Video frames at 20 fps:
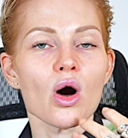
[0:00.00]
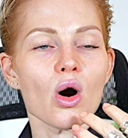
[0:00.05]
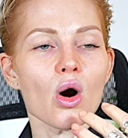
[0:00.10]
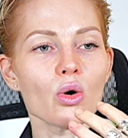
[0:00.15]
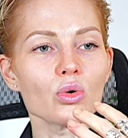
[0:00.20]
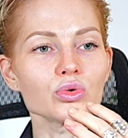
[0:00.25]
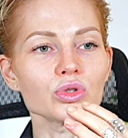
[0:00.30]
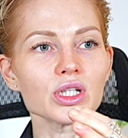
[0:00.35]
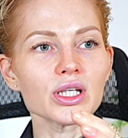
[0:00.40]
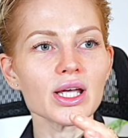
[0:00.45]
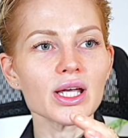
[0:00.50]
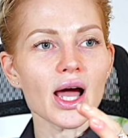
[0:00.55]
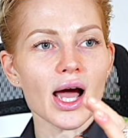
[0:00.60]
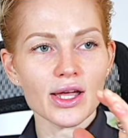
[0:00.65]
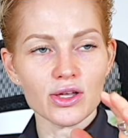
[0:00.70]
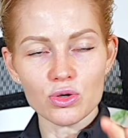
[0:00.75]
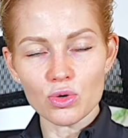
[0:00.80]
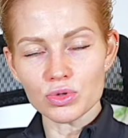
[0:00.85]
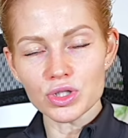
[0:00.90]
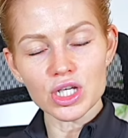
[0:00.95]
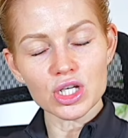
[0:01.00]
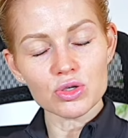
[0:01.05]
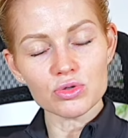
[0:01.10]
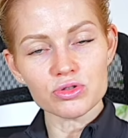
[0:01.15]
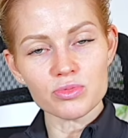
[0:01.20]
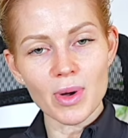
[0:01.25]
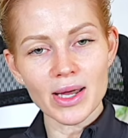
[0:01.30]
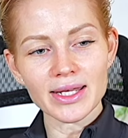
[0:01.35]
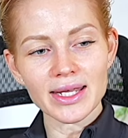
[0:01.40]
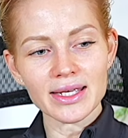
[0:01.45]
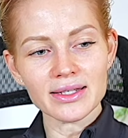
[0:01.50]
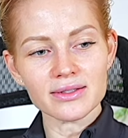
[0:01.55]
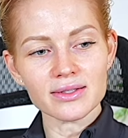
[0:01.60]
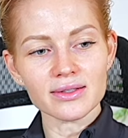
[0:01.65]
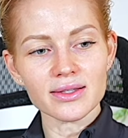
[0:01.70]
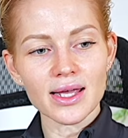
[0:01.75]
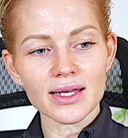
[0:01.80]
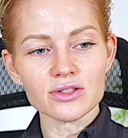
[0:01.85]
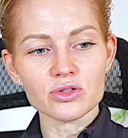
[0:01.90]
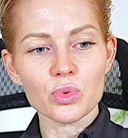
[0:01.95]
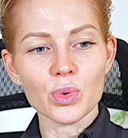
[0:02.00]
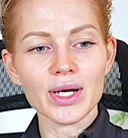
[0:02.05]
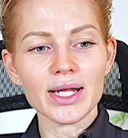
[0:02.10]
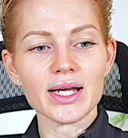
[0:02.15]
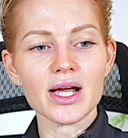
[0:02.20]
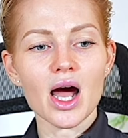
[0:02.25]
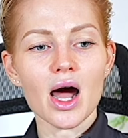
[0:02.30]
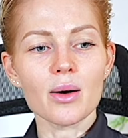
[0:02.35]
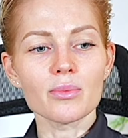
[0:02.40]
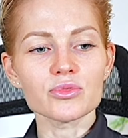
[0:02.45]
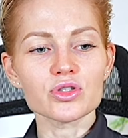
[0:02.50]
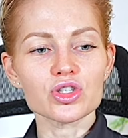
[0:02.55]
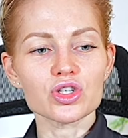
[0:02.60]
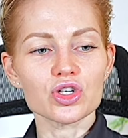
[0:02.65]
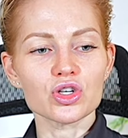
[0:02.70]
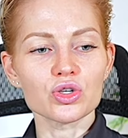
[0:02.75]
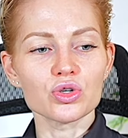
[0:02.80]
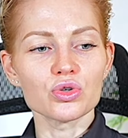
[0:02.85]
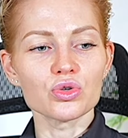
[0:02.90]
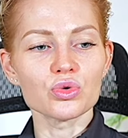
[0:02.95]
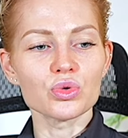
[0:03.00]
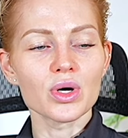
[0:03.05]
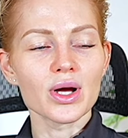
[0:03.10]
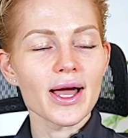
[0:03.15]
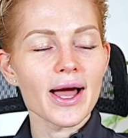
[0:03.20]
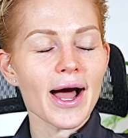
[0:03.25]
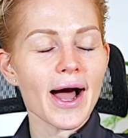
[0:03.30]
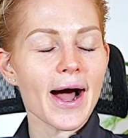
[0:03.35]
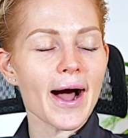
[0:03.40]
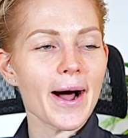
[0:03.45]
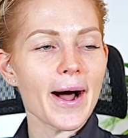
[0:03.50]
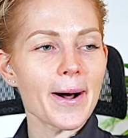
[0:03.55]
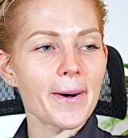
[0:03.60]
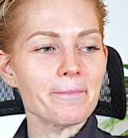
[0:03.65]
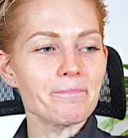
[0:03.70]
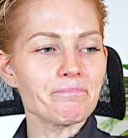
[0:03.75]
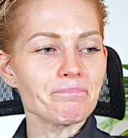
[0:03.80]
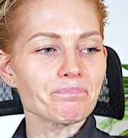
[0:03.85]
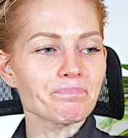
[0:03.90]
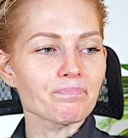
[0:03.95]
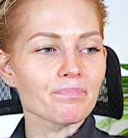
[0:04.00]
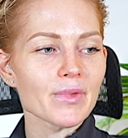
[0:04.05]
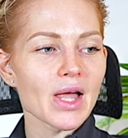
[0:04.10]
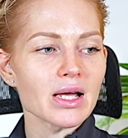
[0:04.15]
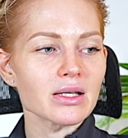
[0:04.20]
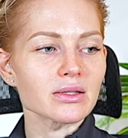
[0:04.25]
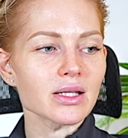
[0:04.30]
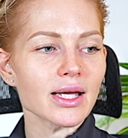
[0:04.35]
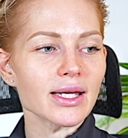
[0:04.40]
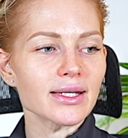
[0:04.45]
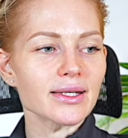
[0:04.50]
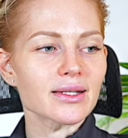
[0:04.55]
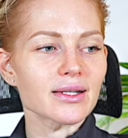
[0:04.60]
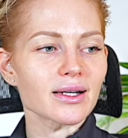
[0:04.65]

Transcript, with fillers: only, I only use my intellect when it comes to um, like